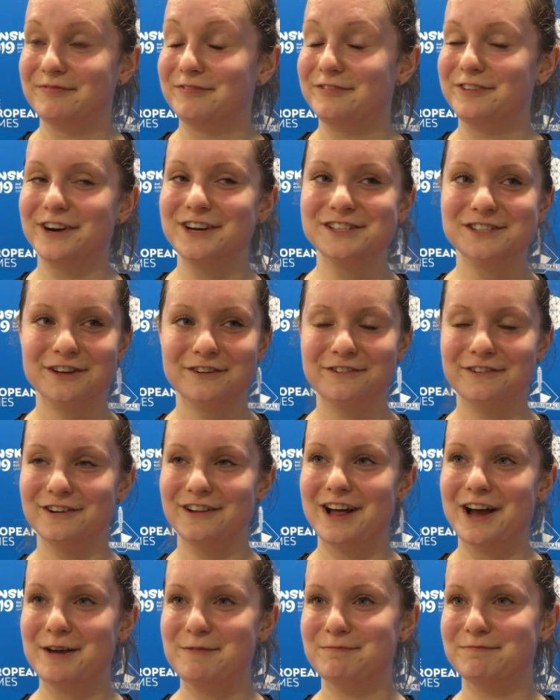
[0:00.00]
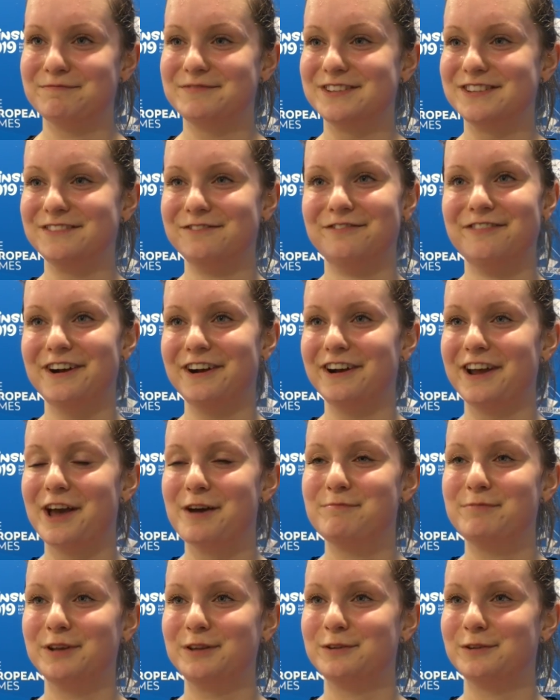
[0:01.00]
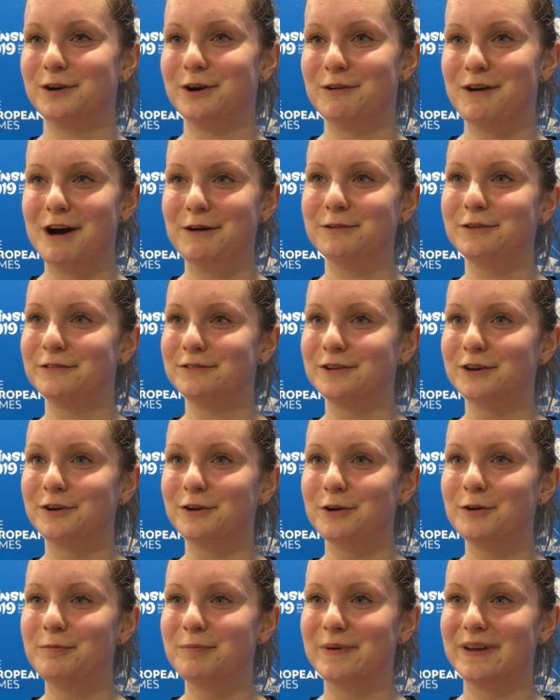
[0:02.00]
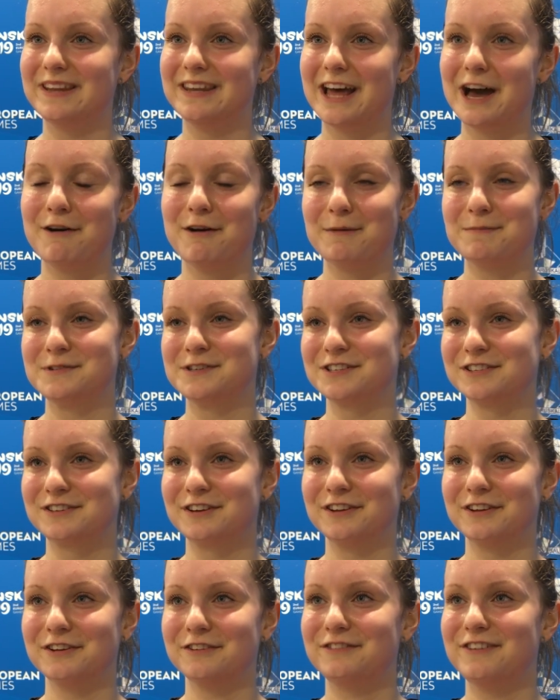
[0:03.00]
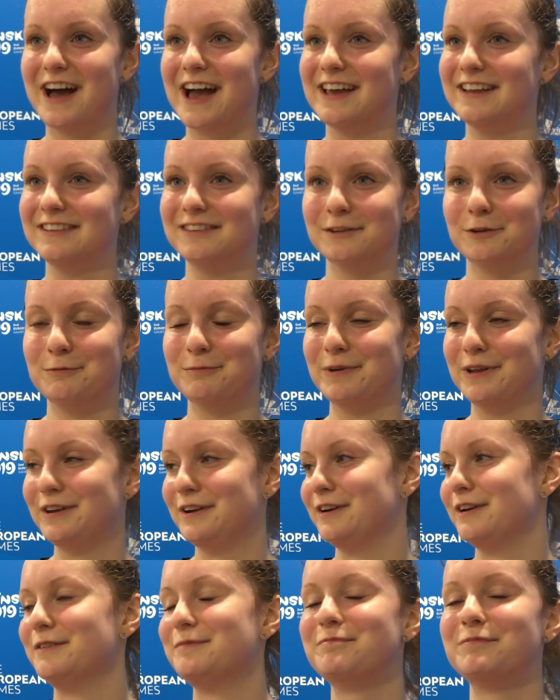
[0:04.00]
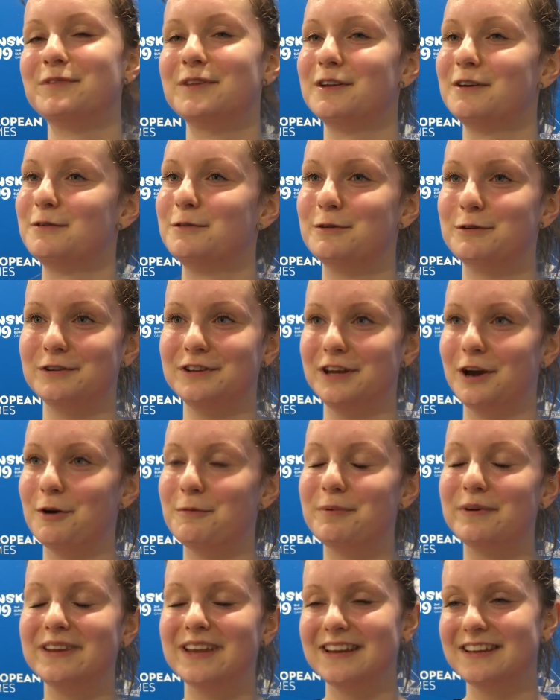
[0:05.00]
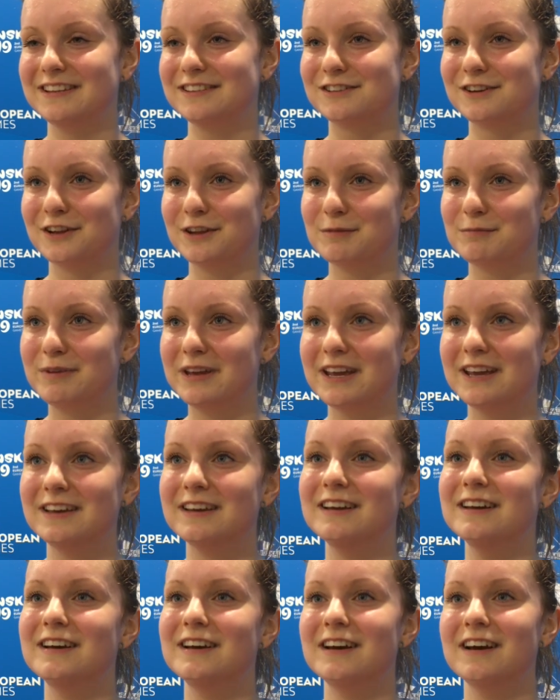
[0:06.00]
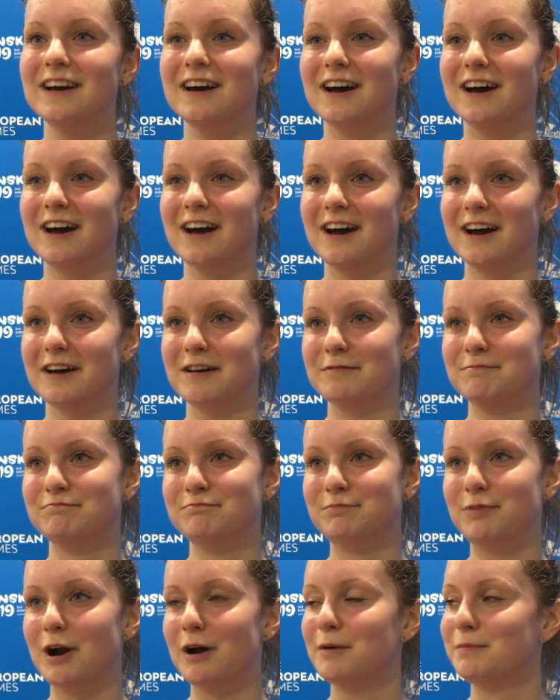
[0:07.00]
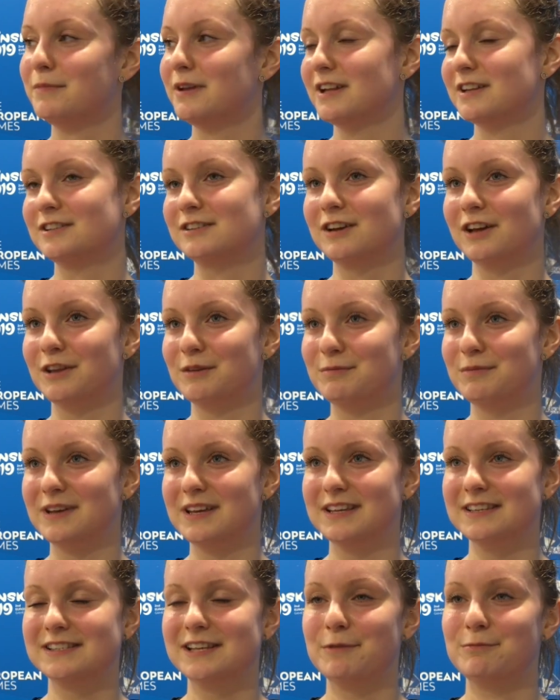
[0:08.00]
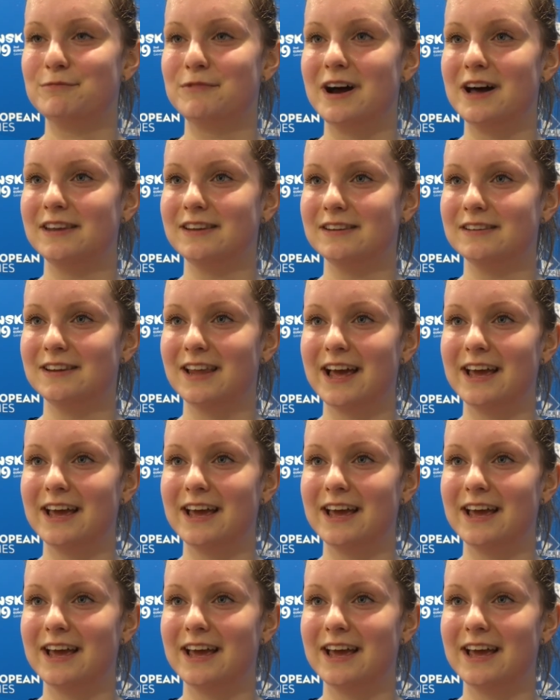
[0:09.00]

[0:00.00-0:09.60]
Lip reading: First of all, I'm very happy to go out of the group, and now I'm just gonna find, no matter who the opponent is gonna be, probably it's gonna be someone